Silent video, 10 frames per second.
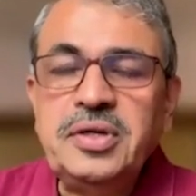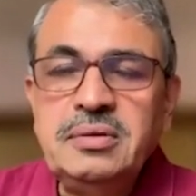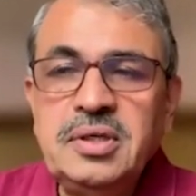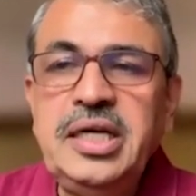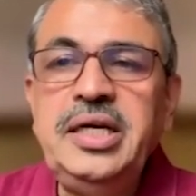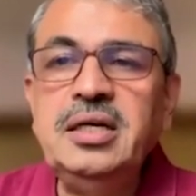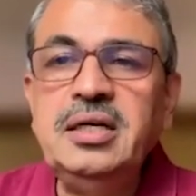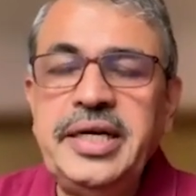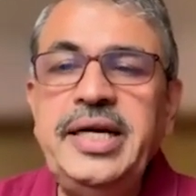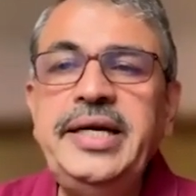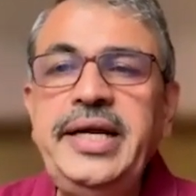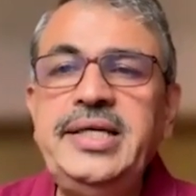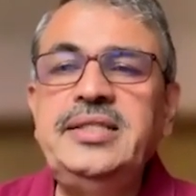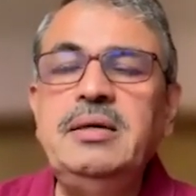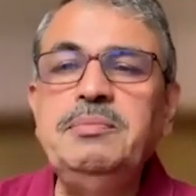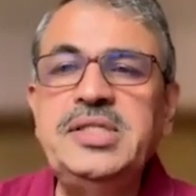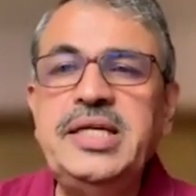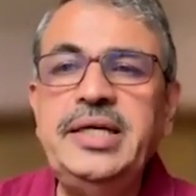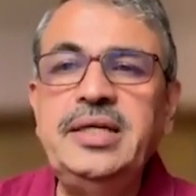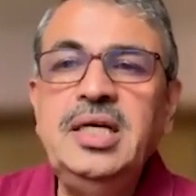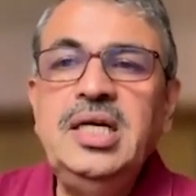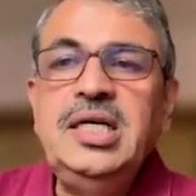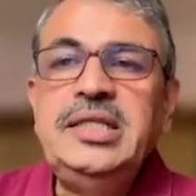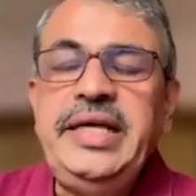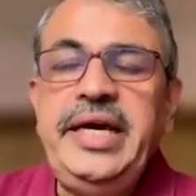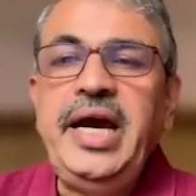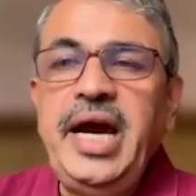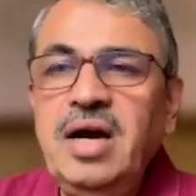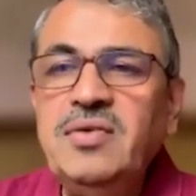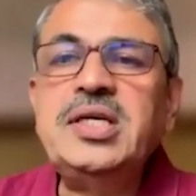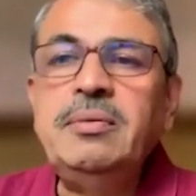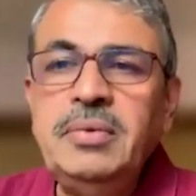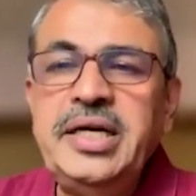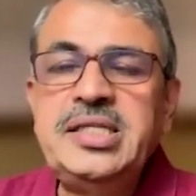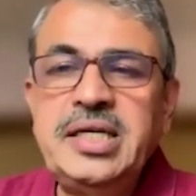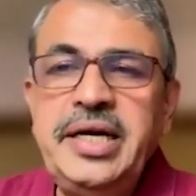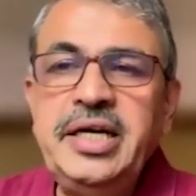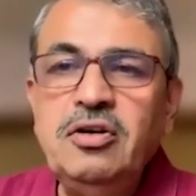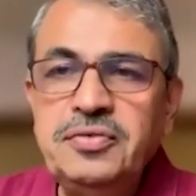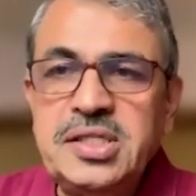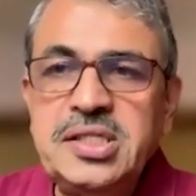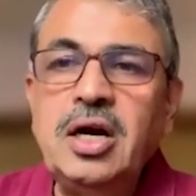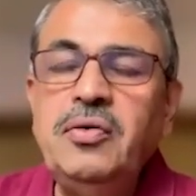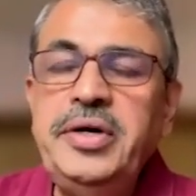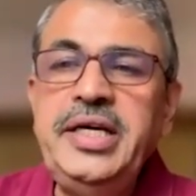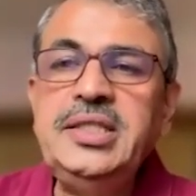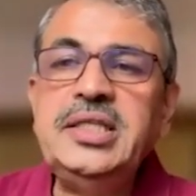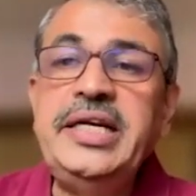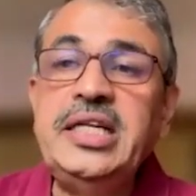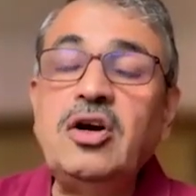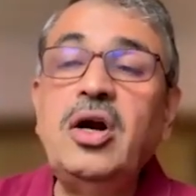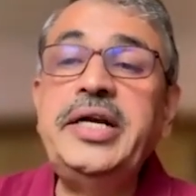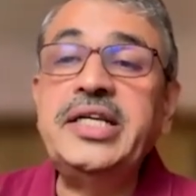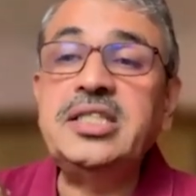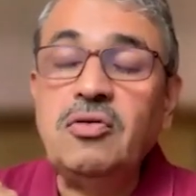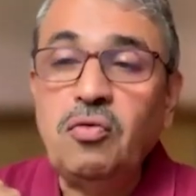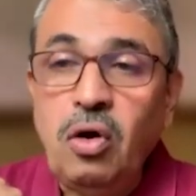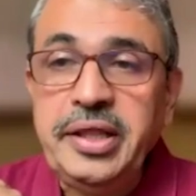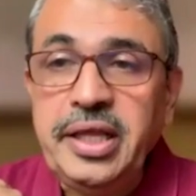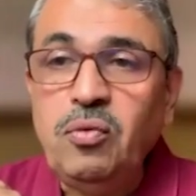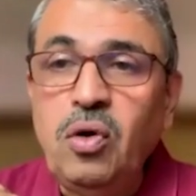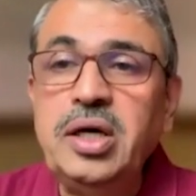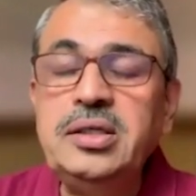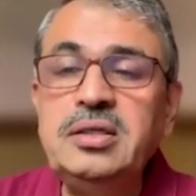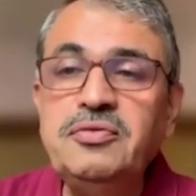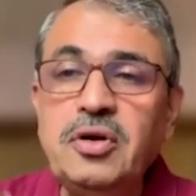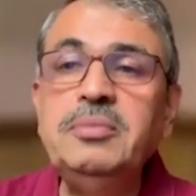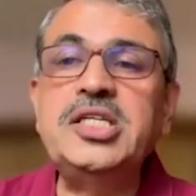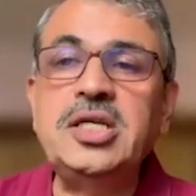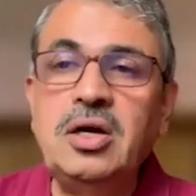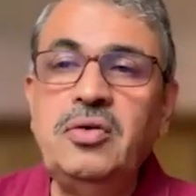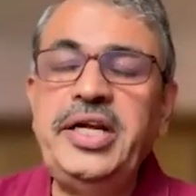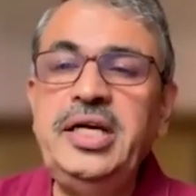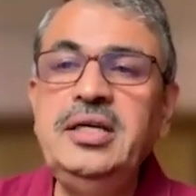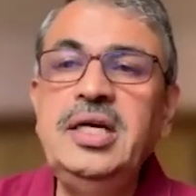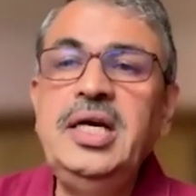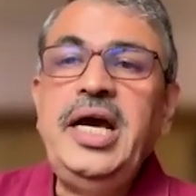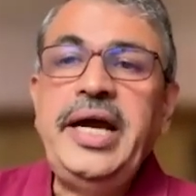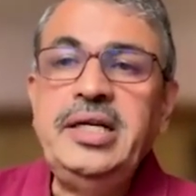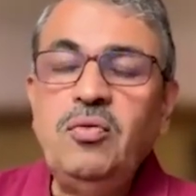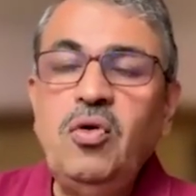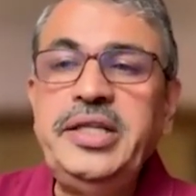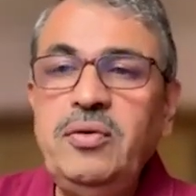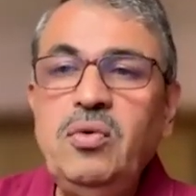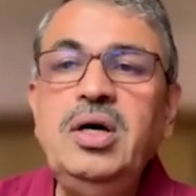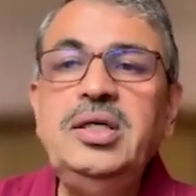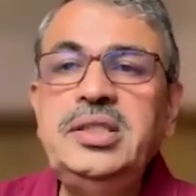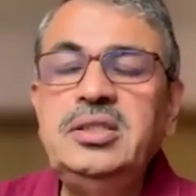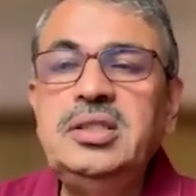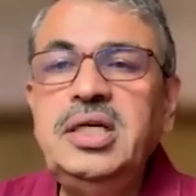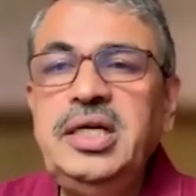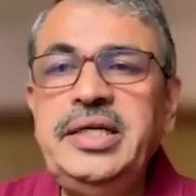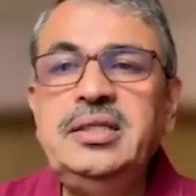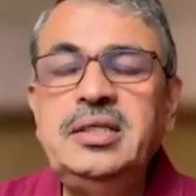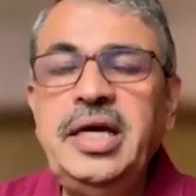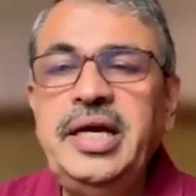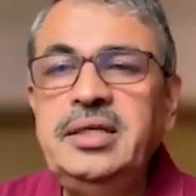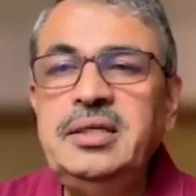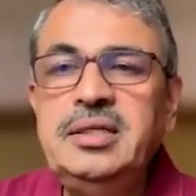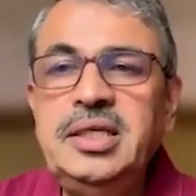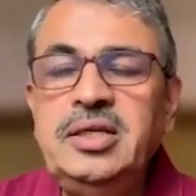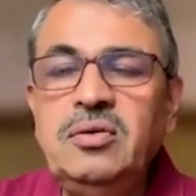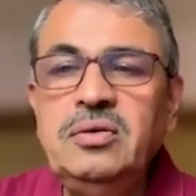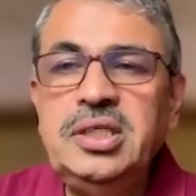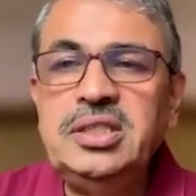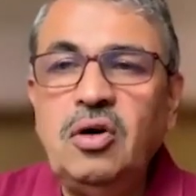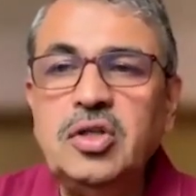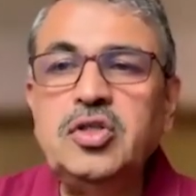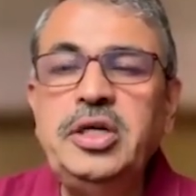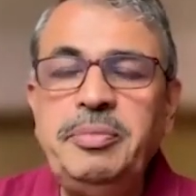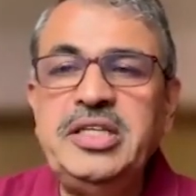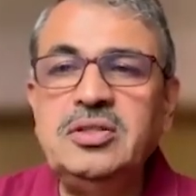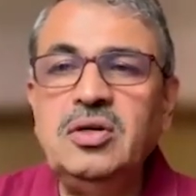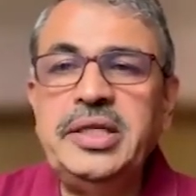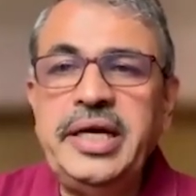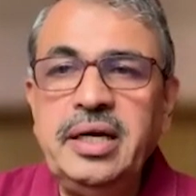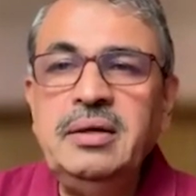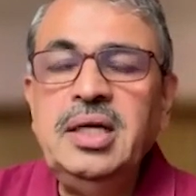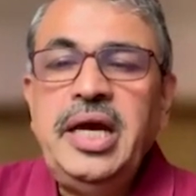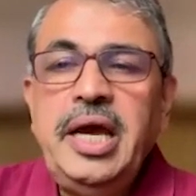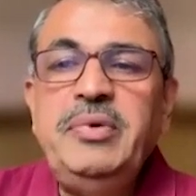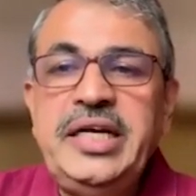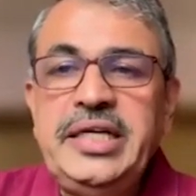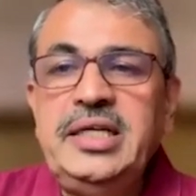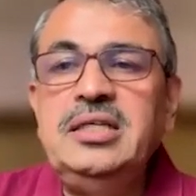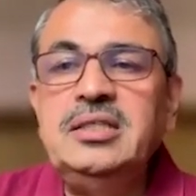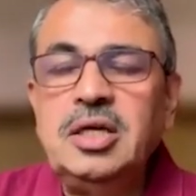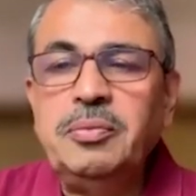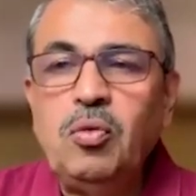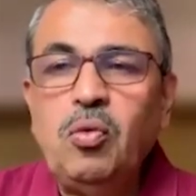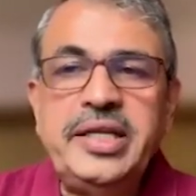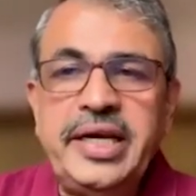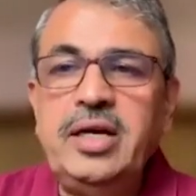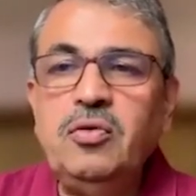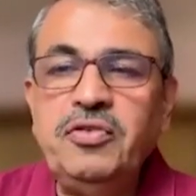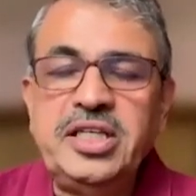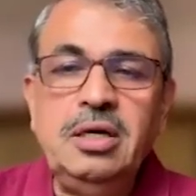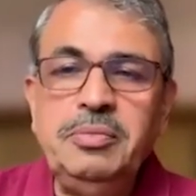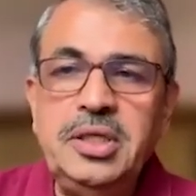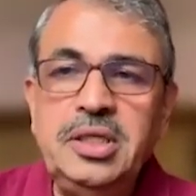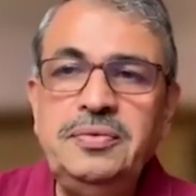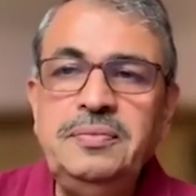clear telltale examples that they have some understanding of the surroundings in the context of what they want from the surrounding, and what they want, and it also depends on their ability in sort of what they can. For example, if